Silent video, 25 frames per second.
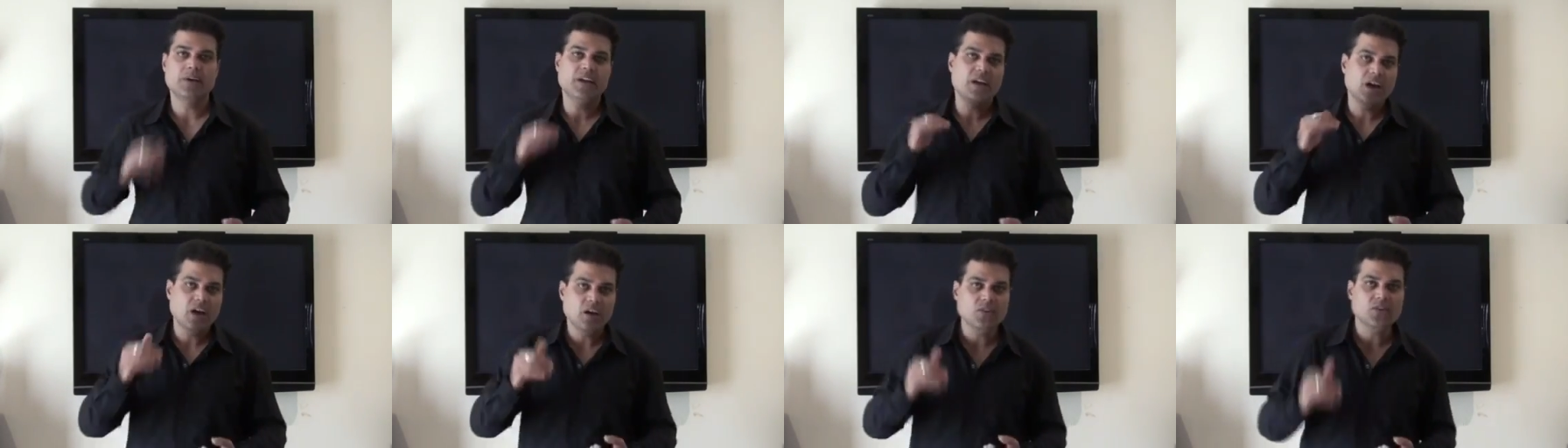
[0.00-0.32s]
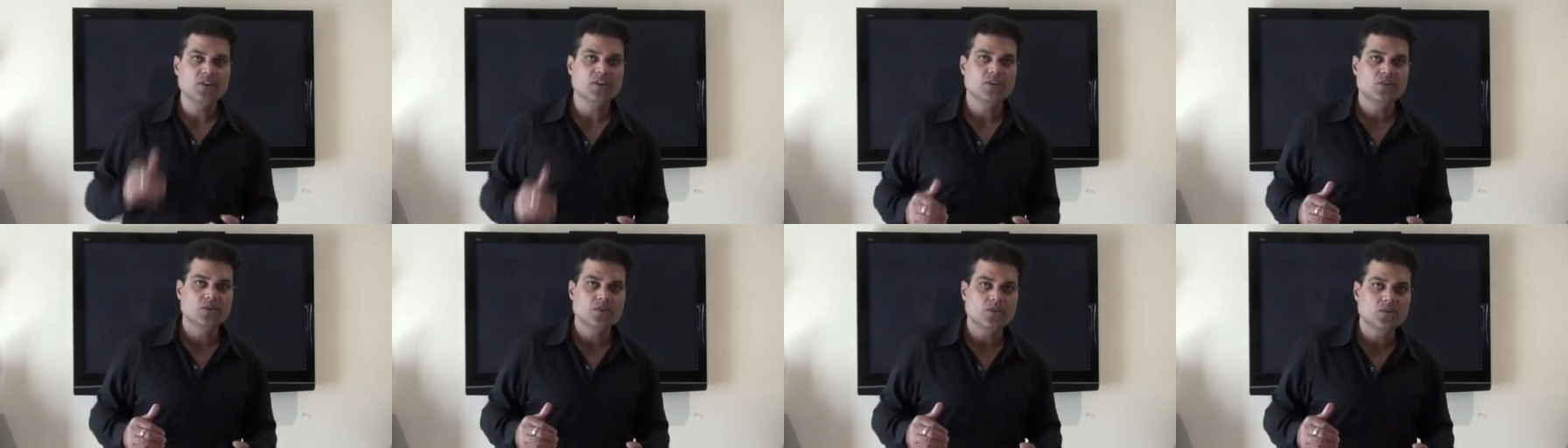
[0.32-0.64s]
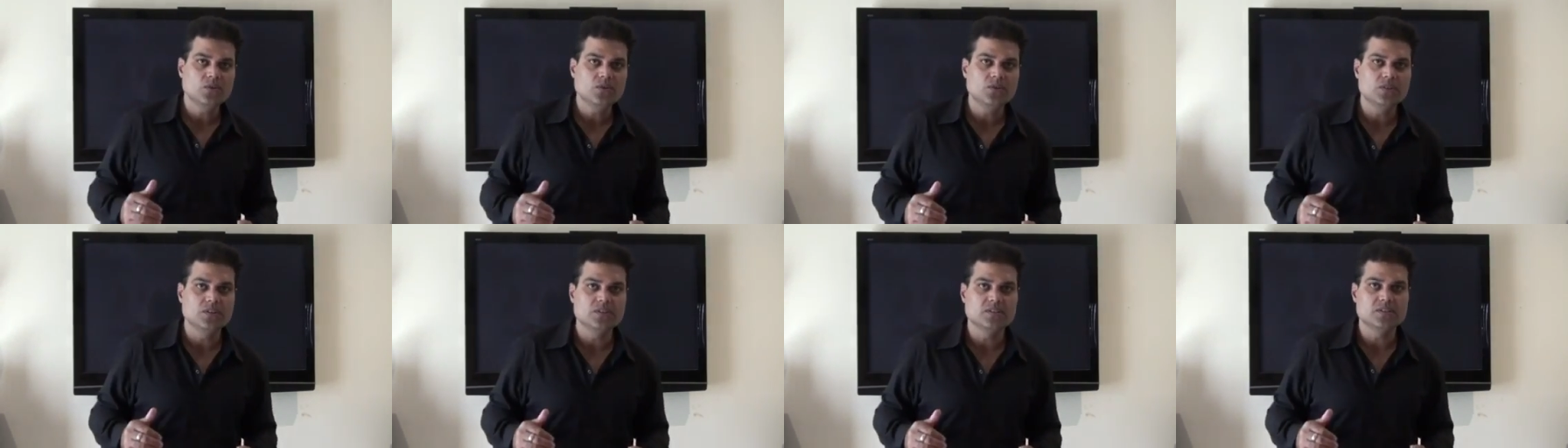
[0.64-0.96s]
And how do you
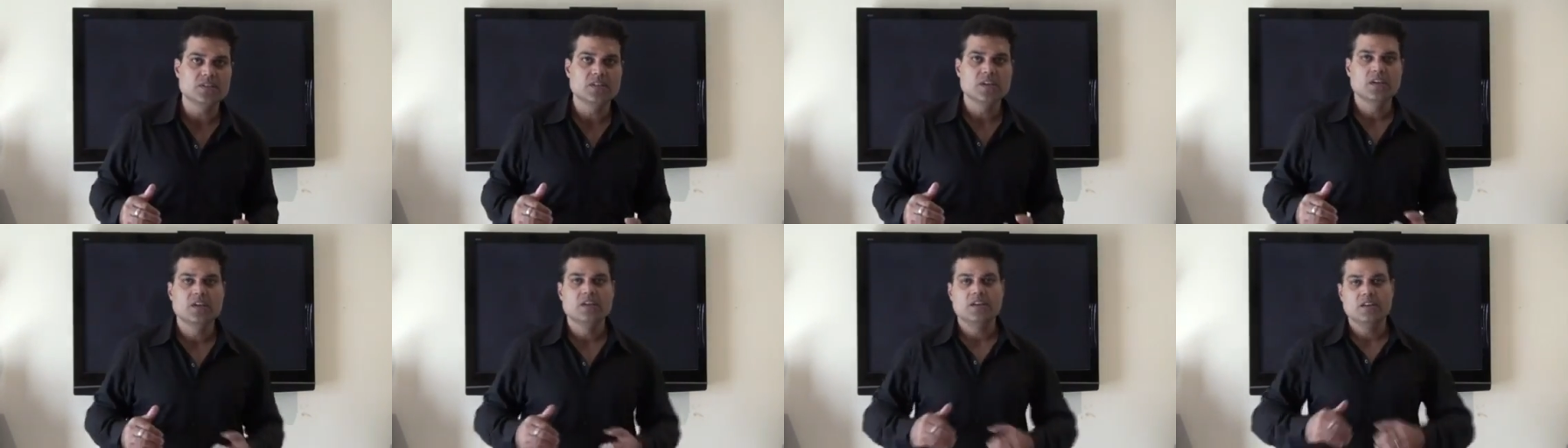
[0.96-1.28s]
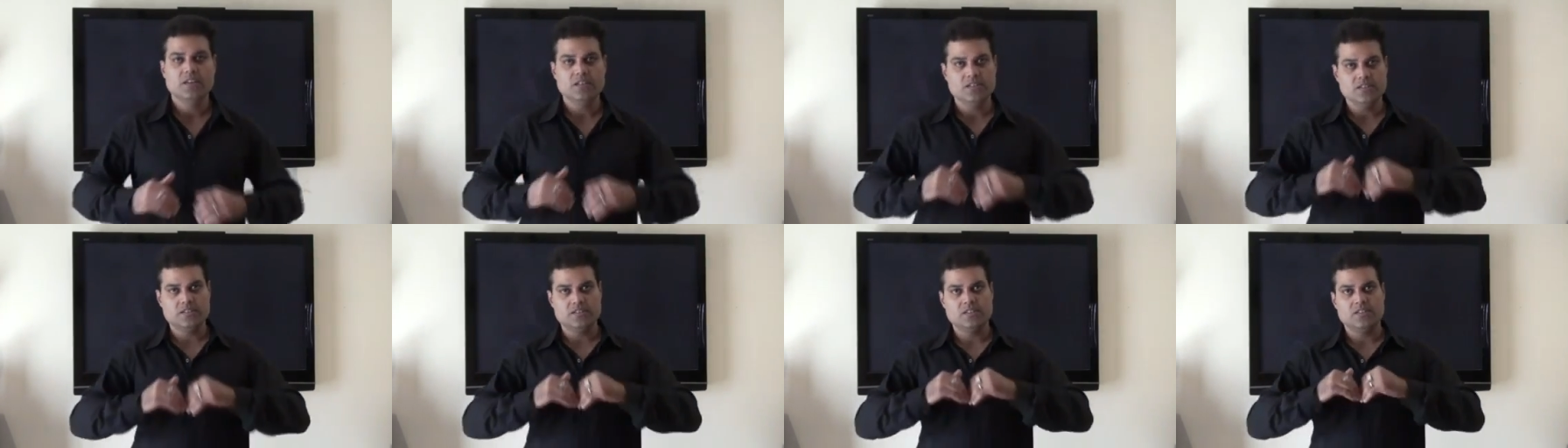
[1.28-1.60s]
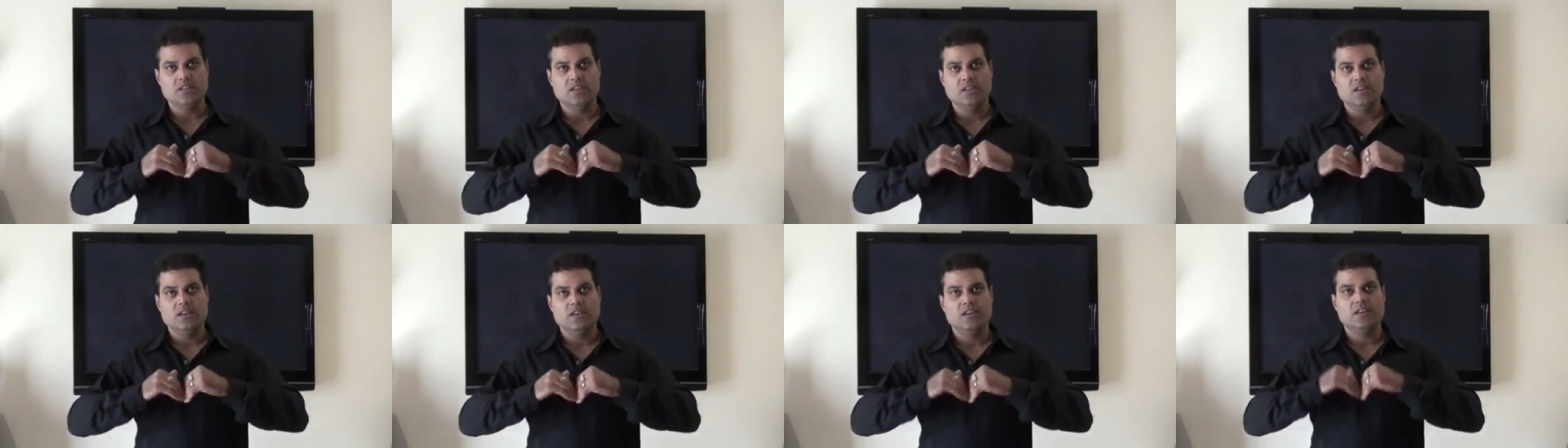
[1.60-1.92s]
do this?
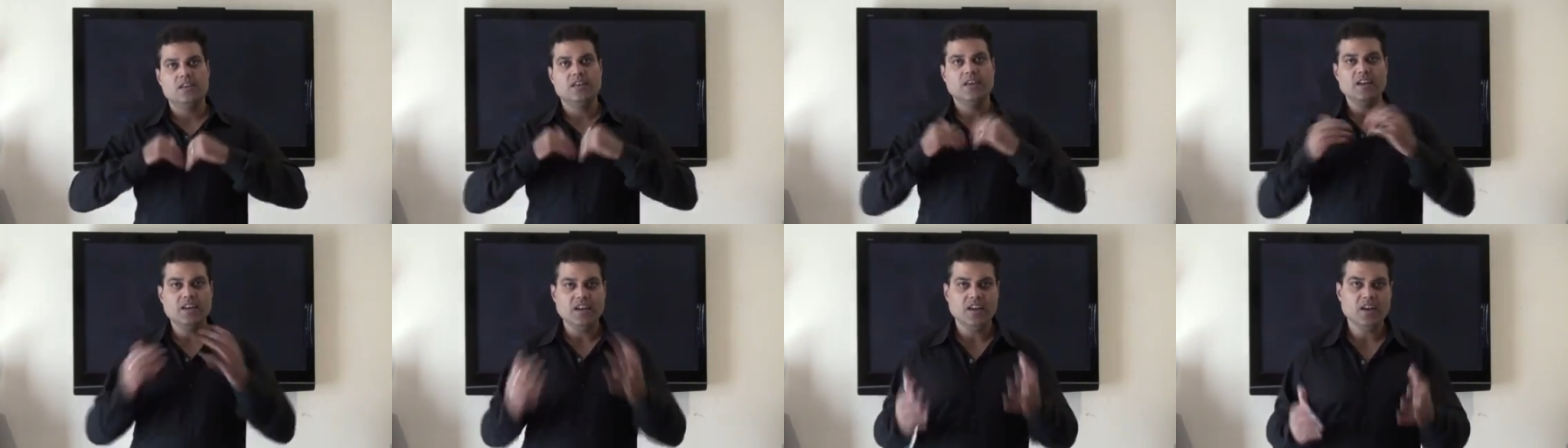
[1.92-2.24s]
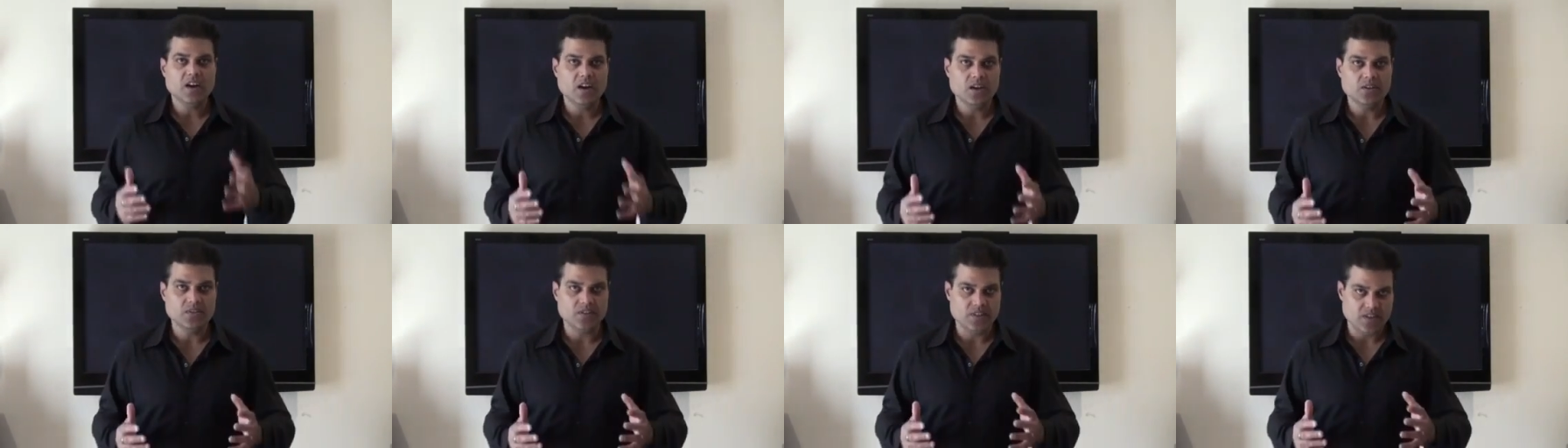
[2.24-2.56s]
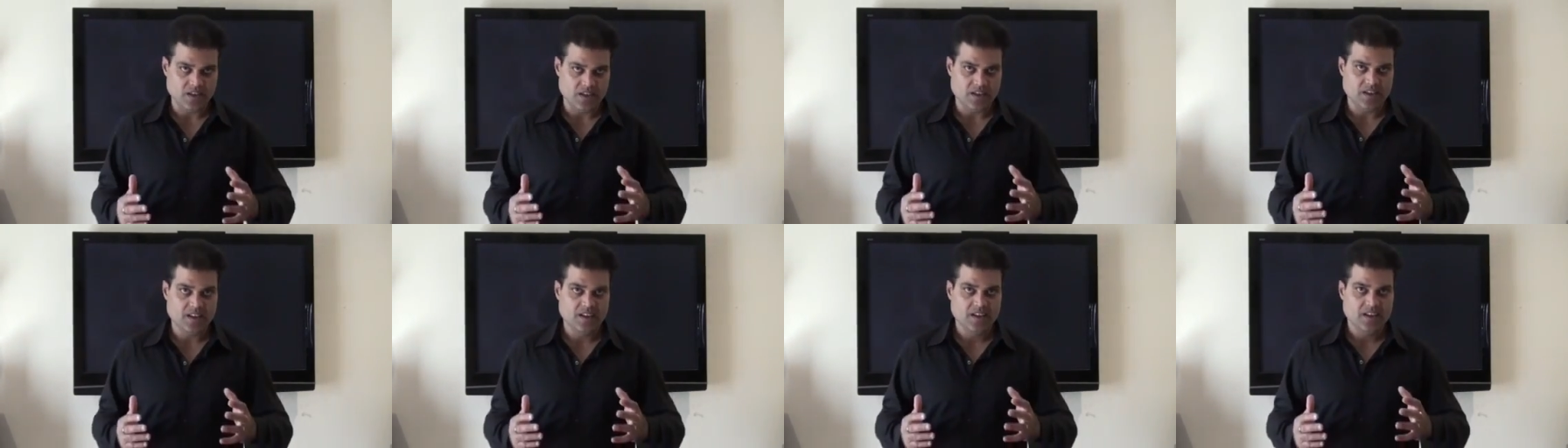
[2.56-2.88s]
Is getting out
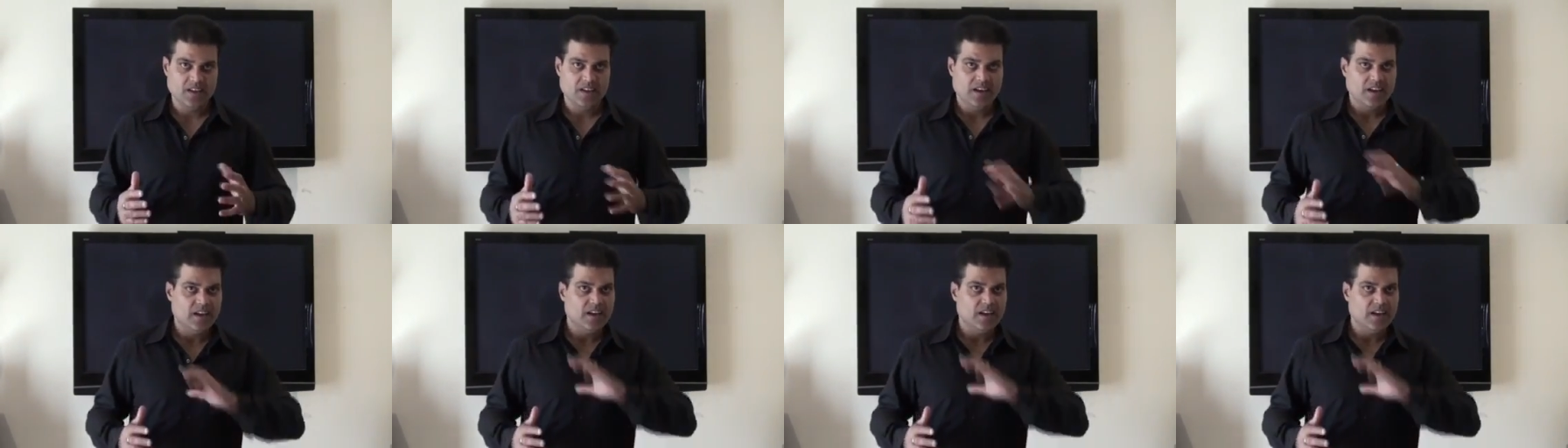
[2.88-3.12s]
there.